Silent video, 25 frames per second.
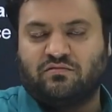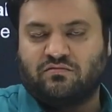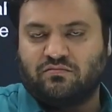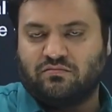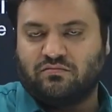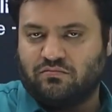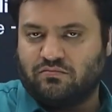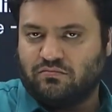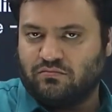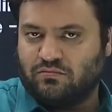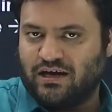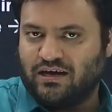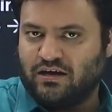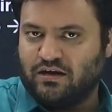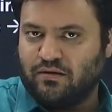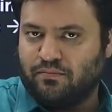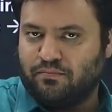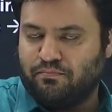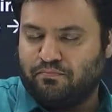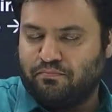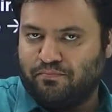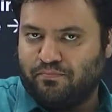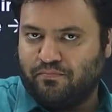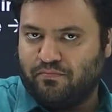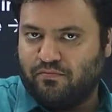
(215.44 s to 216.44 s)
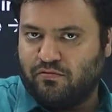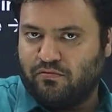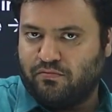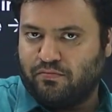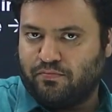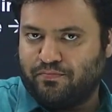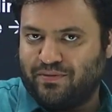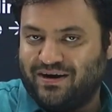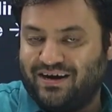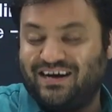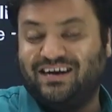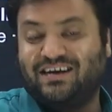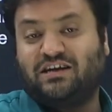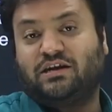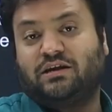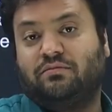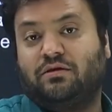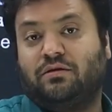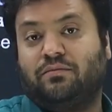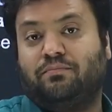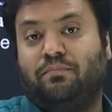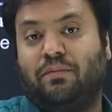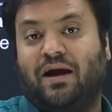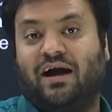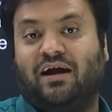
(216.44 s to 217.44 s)
like a
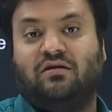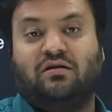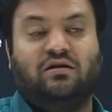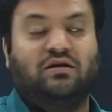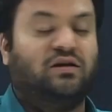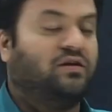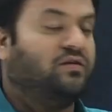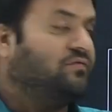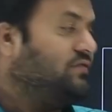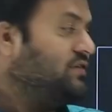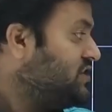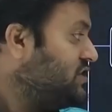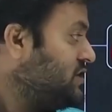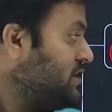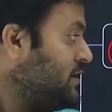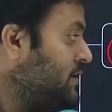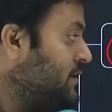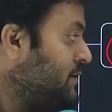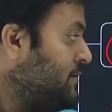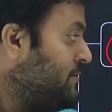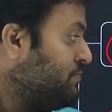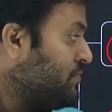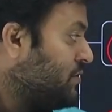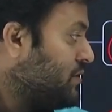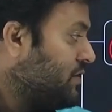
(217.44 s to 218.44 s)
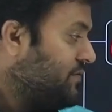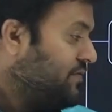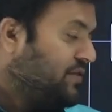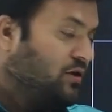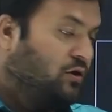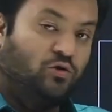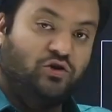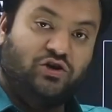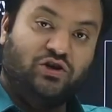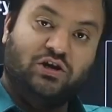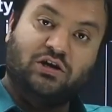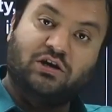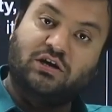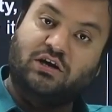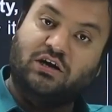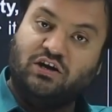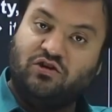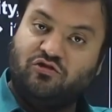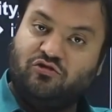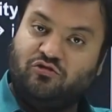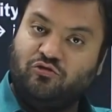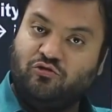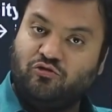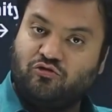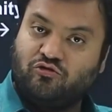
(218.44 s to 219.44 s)
predictable pattern in which the ocean
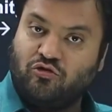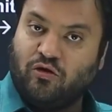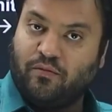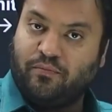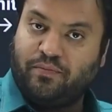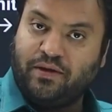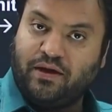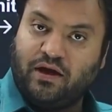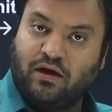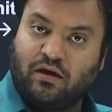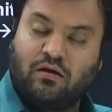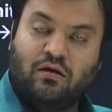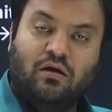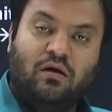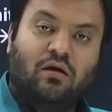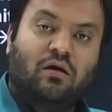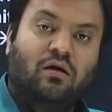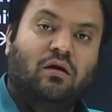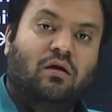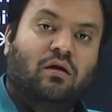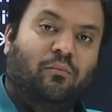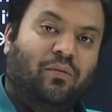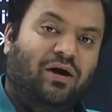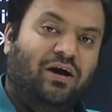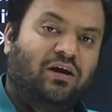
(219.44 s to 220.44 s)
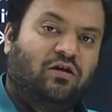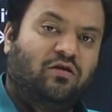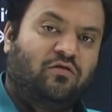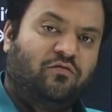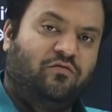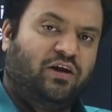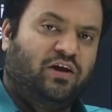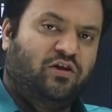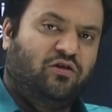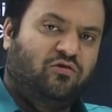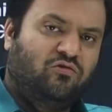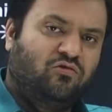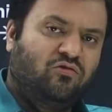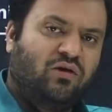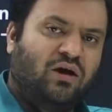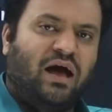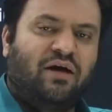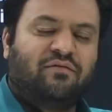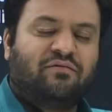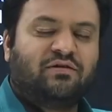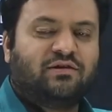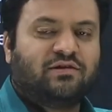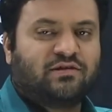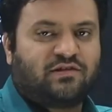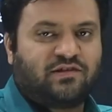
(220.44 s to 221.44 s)
currents used to appear. But we do
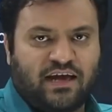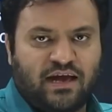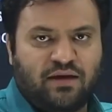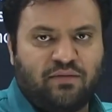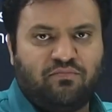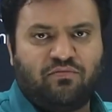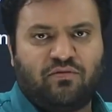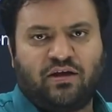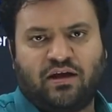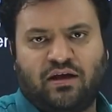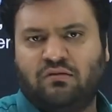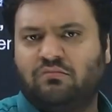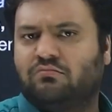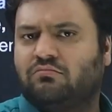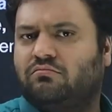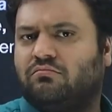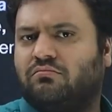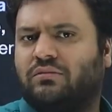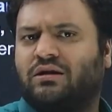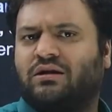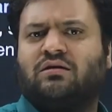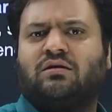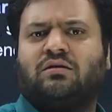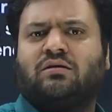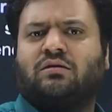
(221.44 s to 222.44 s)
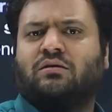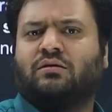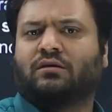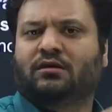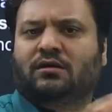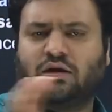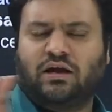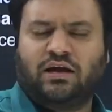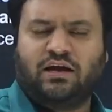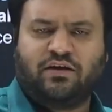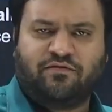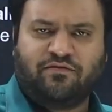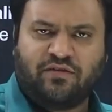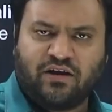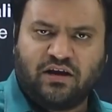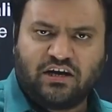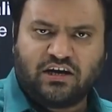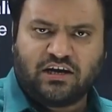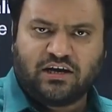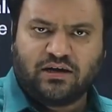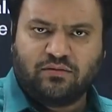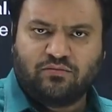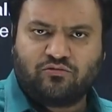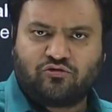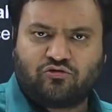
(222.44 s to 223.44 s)
have a same thing, but like when it
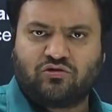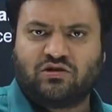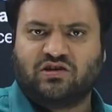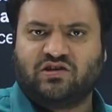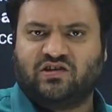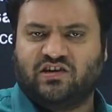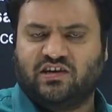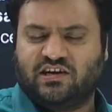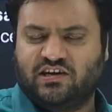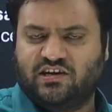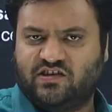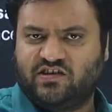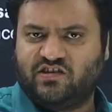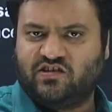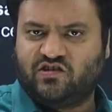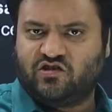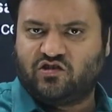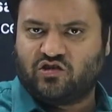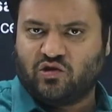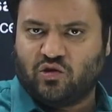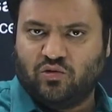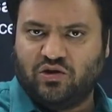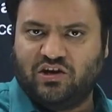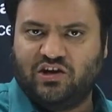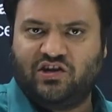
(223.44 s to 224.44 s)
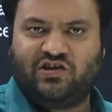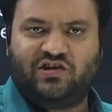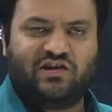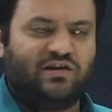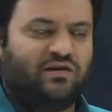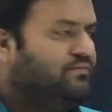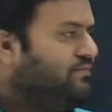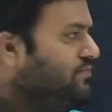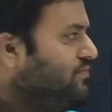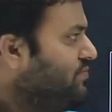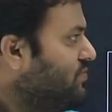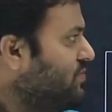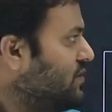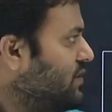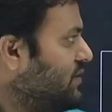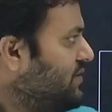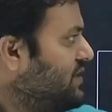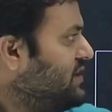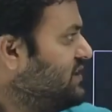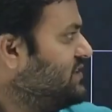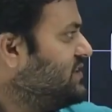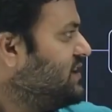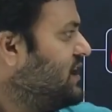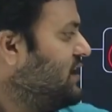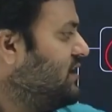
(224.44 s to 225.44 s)
comes to the genesis, origin,
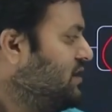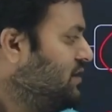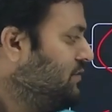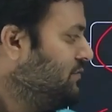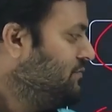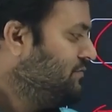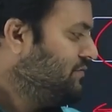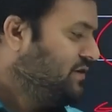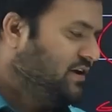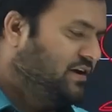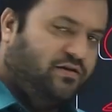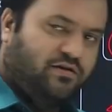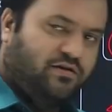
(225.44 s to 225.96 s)
these are different.